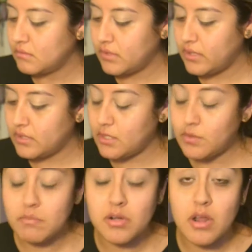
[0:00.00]
there's no
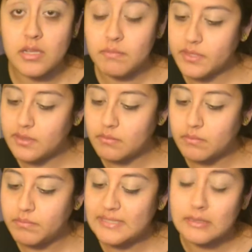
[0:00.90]
number on it, but
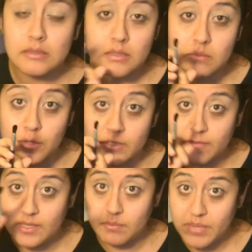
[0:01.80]
basically the
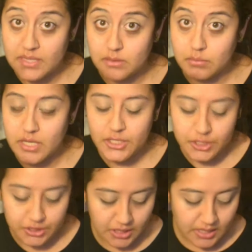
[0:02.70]
Morphe pencil
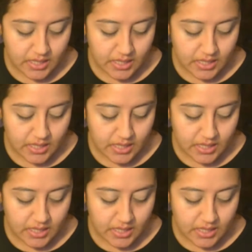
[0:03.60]
brush.